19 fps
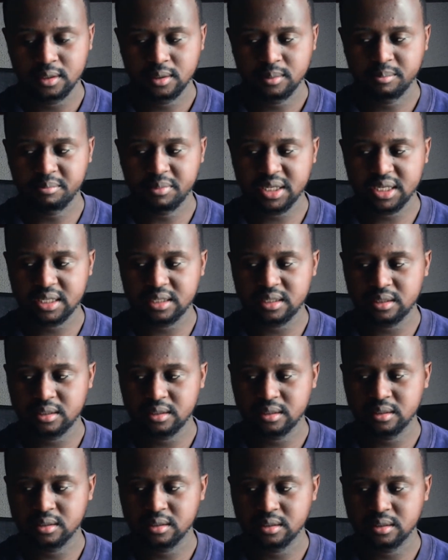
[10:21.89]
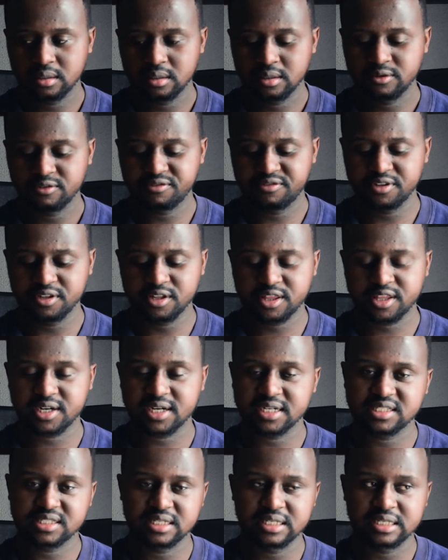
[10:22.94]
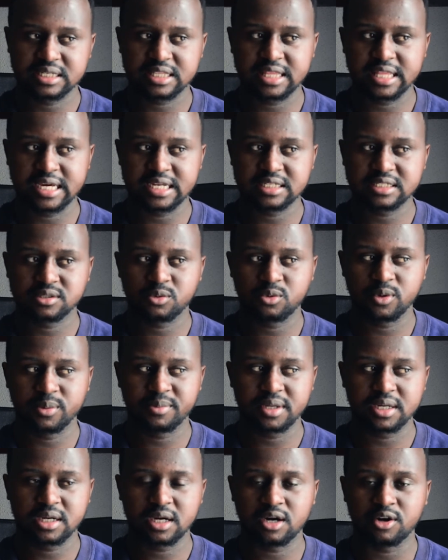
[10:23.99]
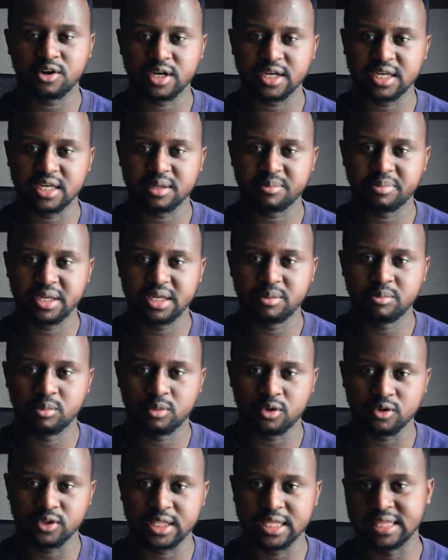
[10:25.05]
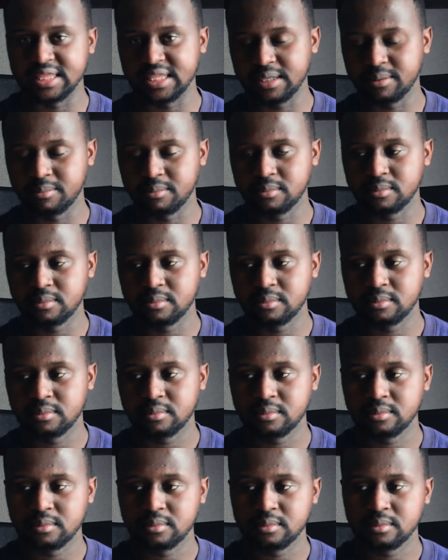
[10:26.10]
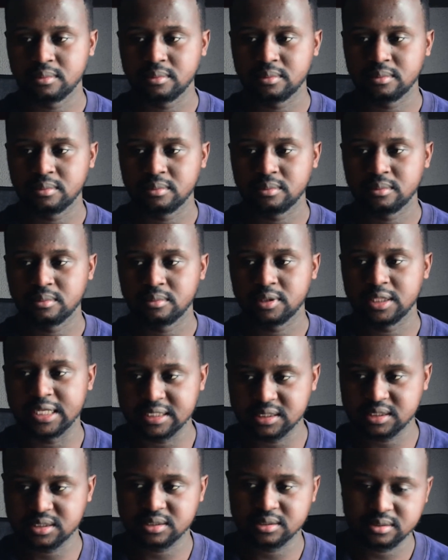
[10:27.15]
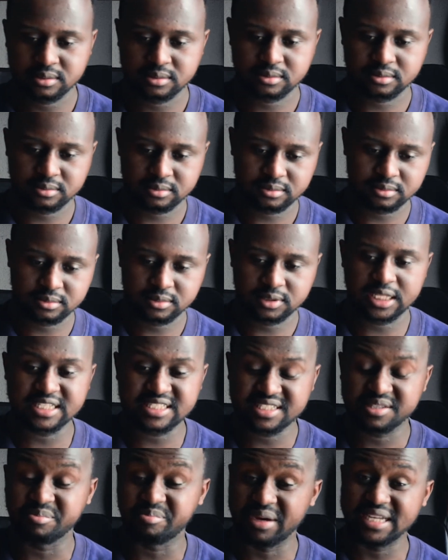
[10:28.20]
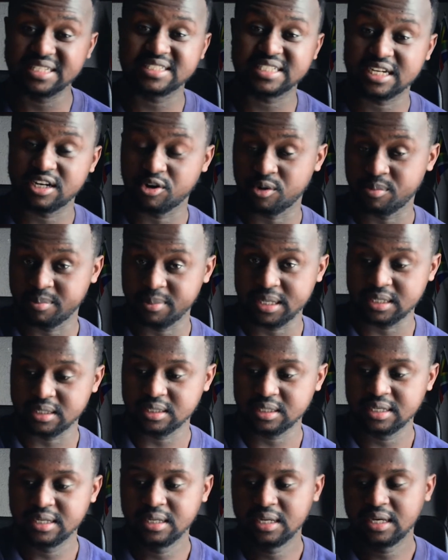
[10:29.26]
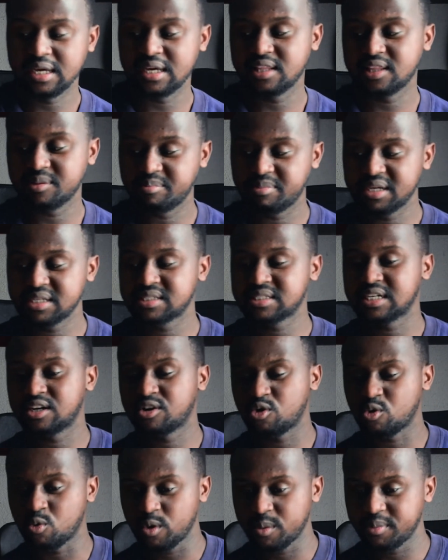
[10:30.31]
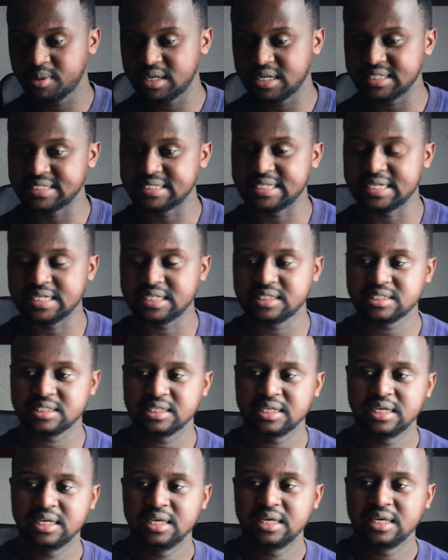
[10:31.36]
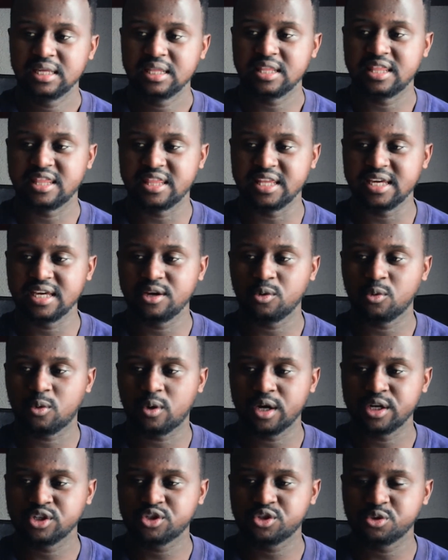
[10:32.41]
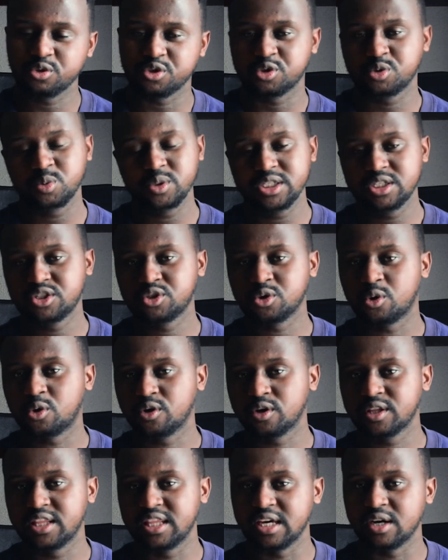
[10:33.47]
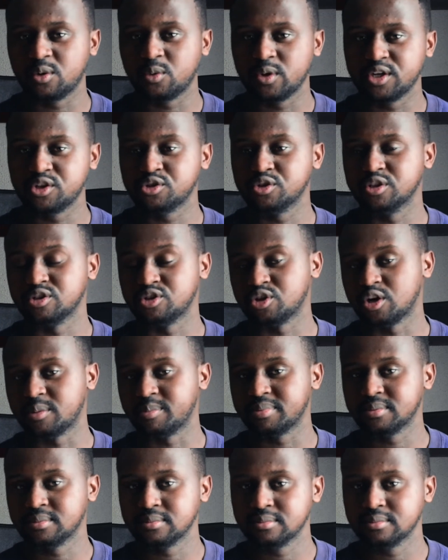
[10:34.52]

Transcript: men feel threatened that women are going to get paid more than them. That's the bad side on men. And the bad side on women is that they want to sweet talk their way to the top.